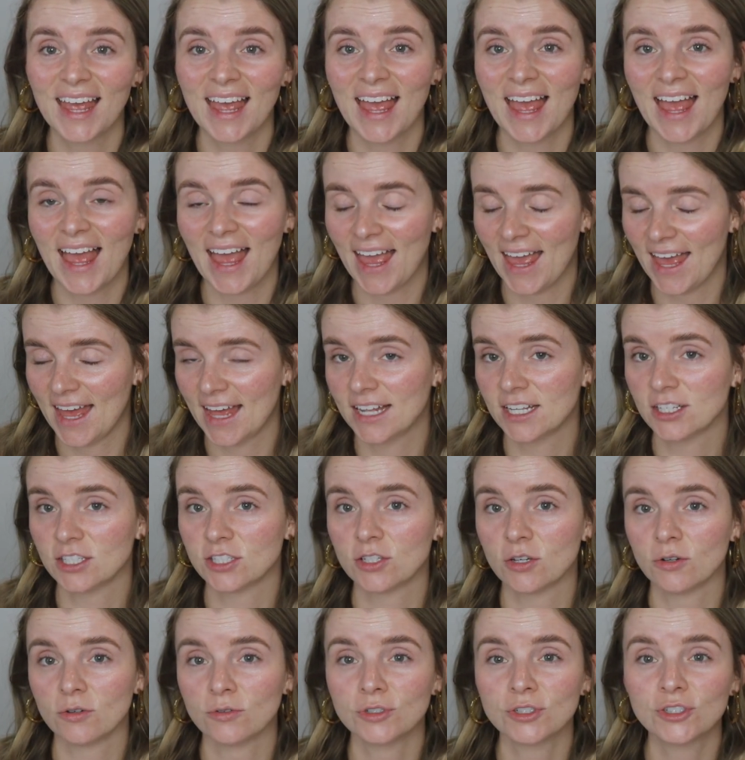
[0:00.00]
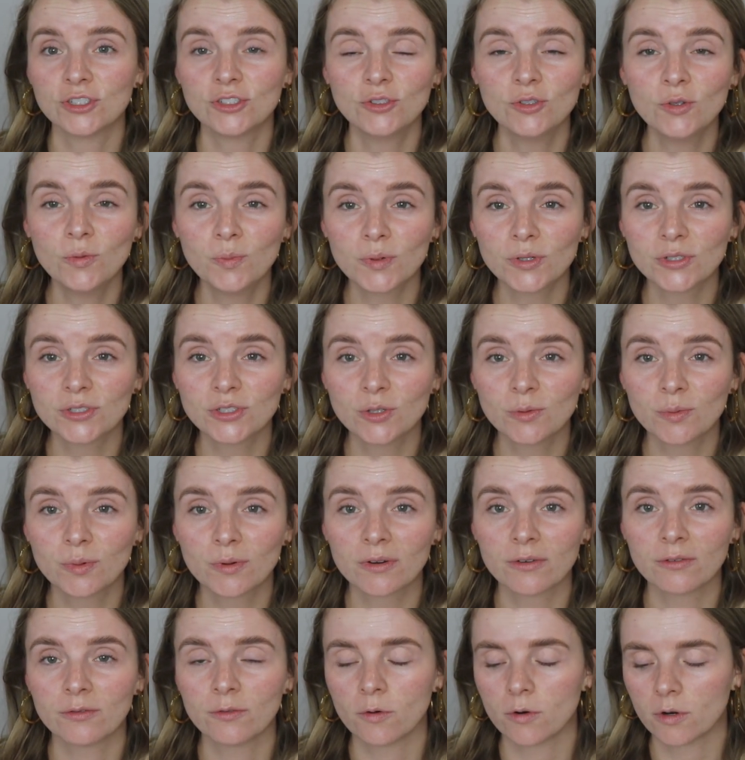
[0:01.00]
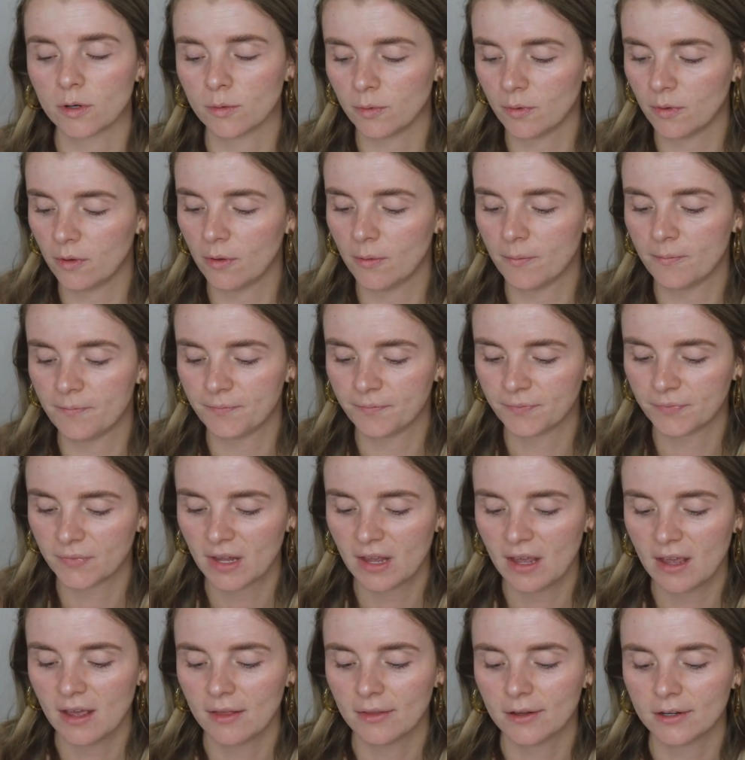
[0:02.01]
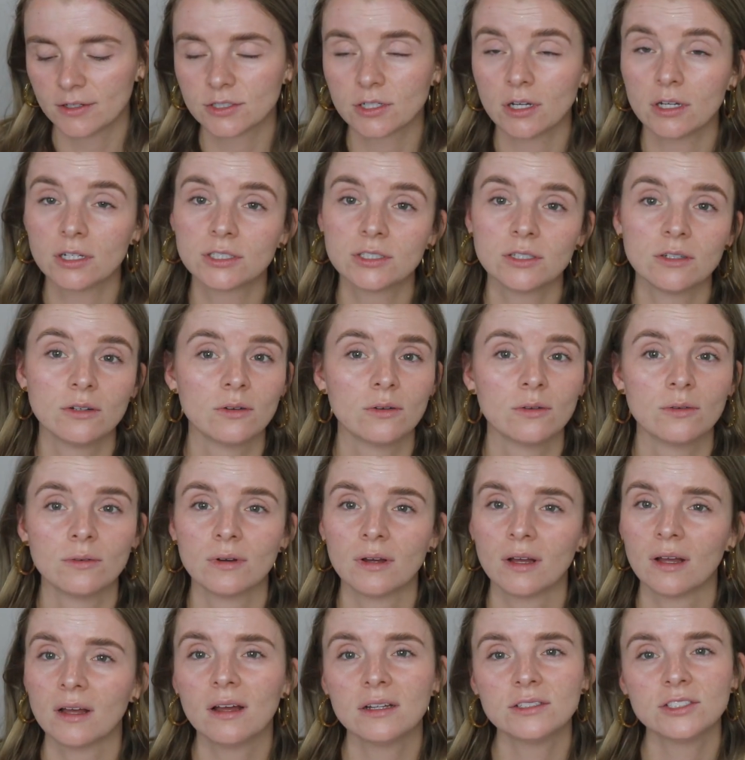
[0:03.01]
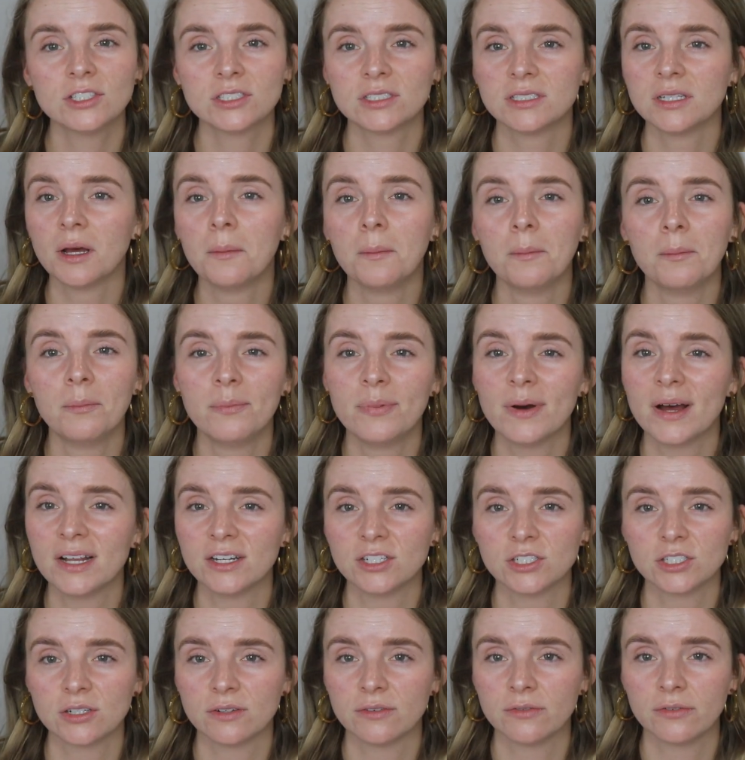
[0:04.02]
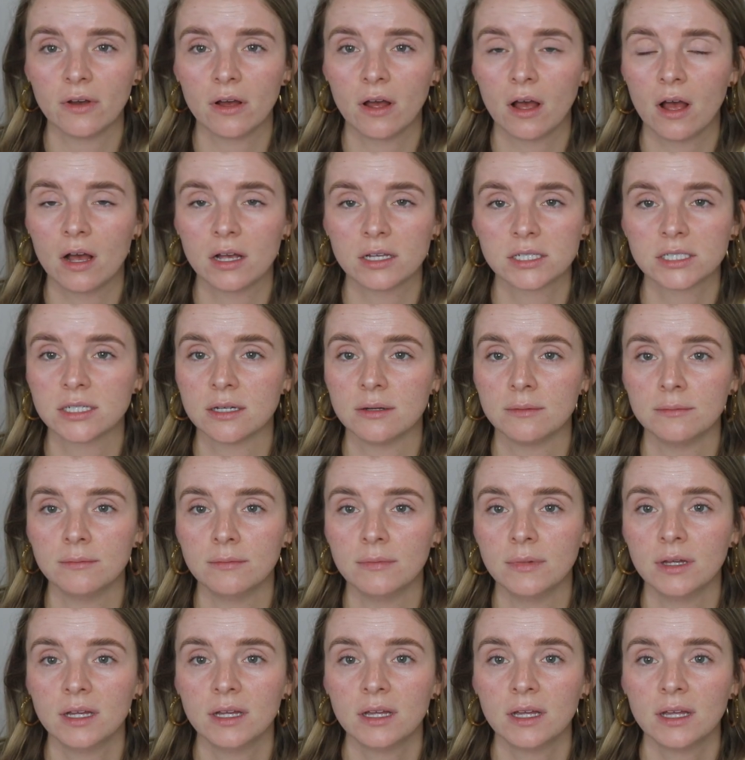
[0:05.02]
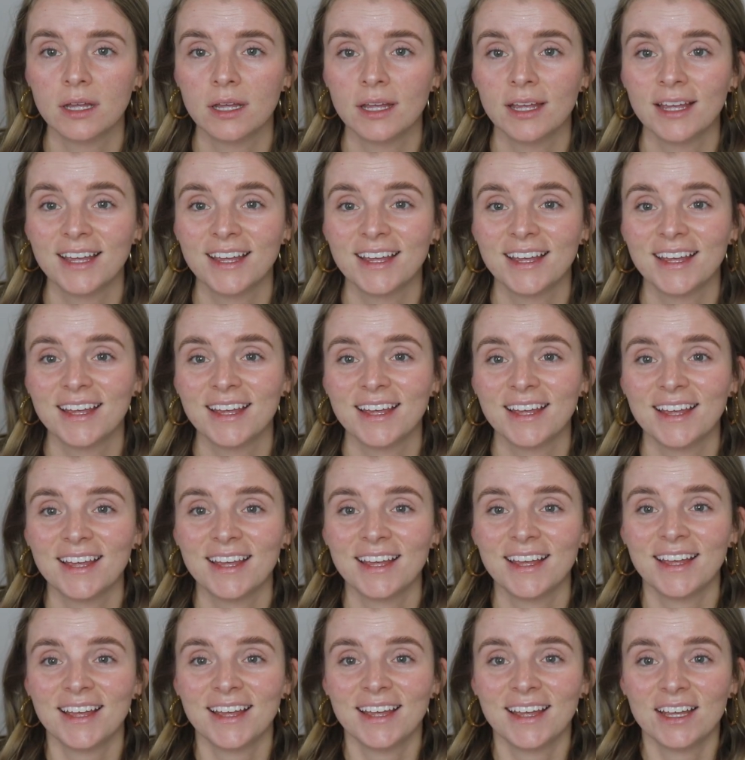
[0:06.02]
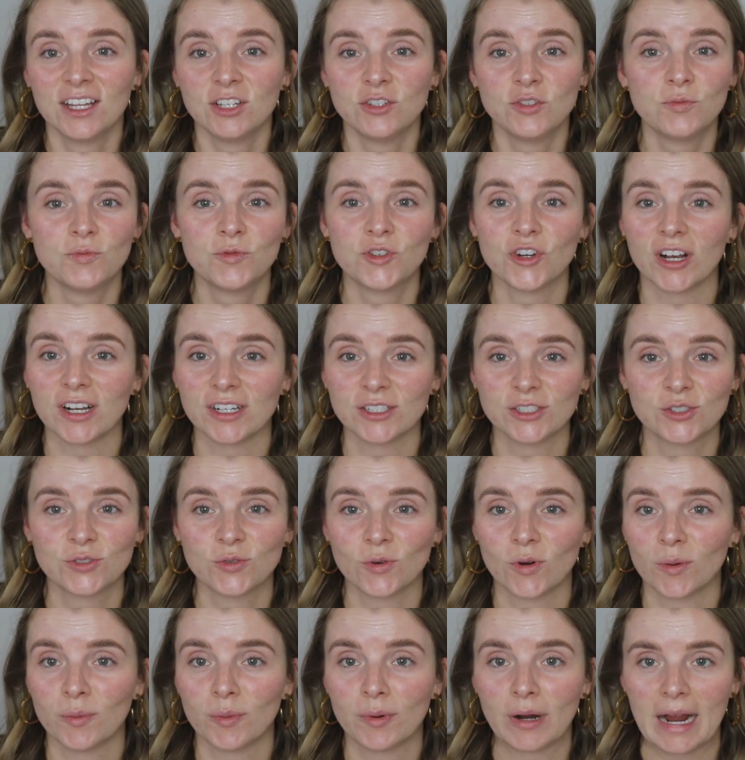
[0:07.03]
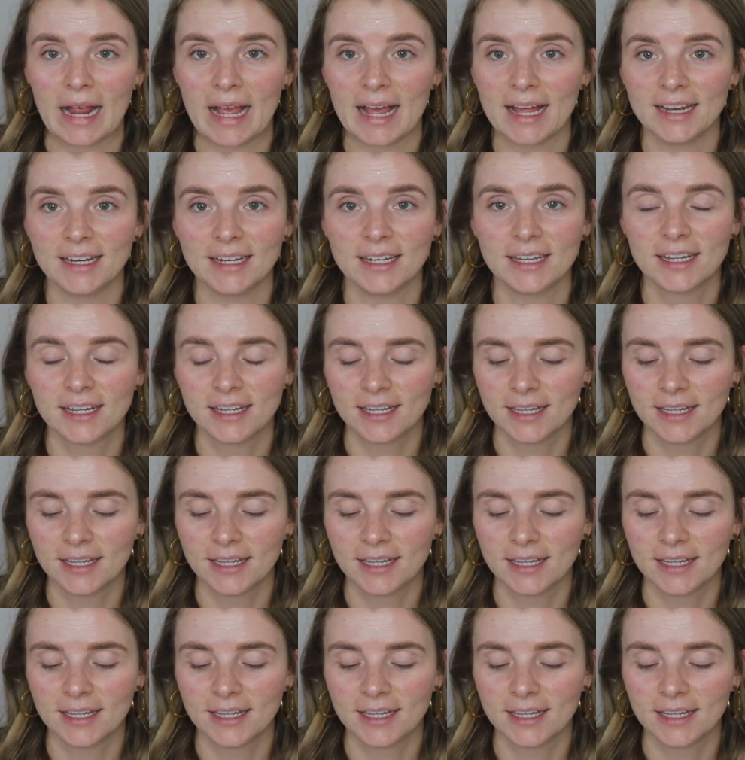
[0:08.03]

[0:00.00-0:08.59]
And so super, super affordable. There's also just a bunch of awesome drugstore brand